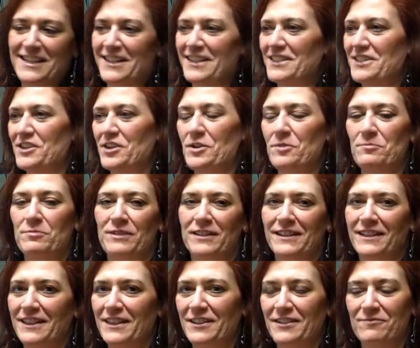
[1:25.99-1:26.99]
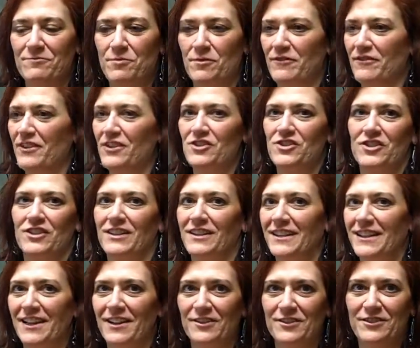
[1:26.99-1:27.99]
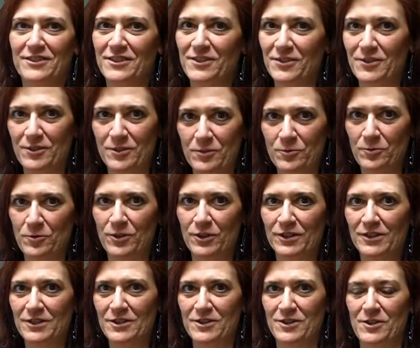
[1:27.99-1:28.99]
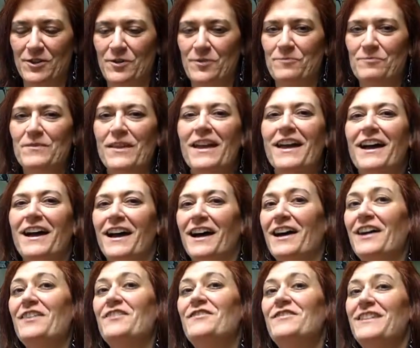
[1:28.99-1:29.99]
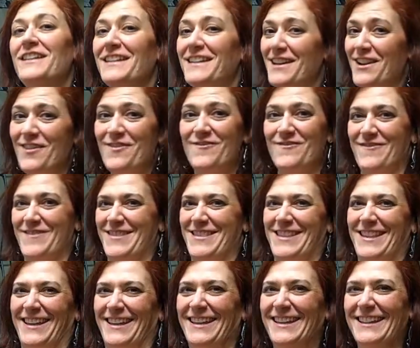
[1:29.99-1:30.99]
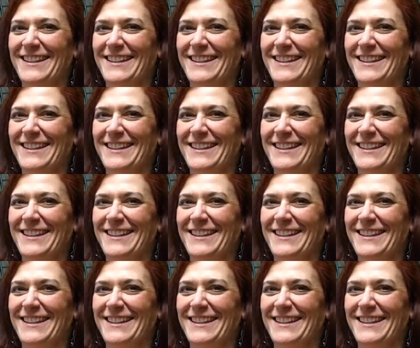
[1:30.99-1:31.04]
I started playing professionally out there in the world. So I've done everything.